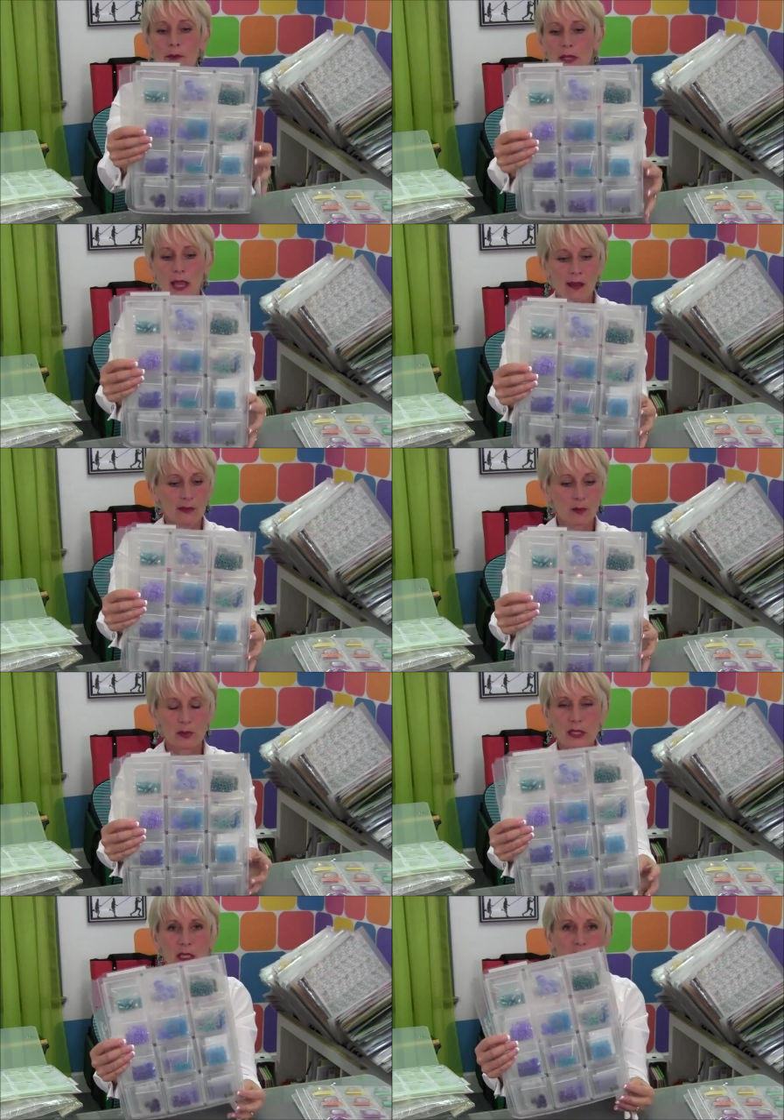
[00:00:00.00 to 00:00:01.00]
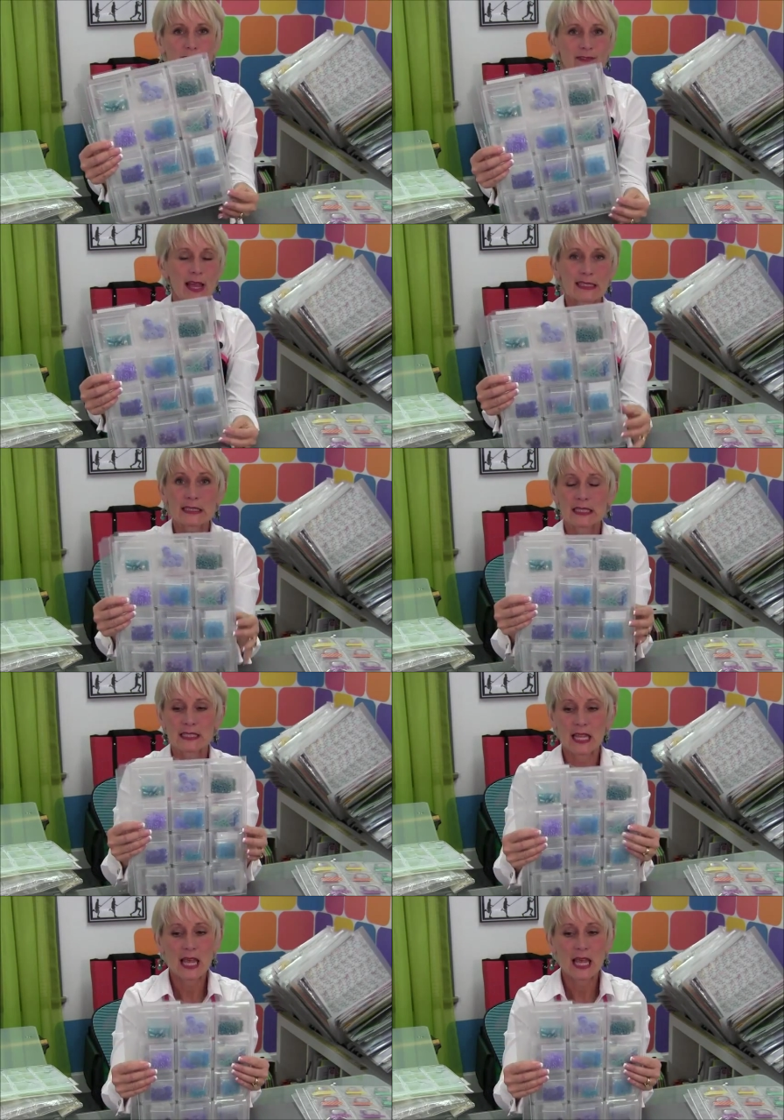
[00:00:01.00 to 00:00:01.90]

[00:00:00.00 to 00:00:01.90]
big heavy beads, findings,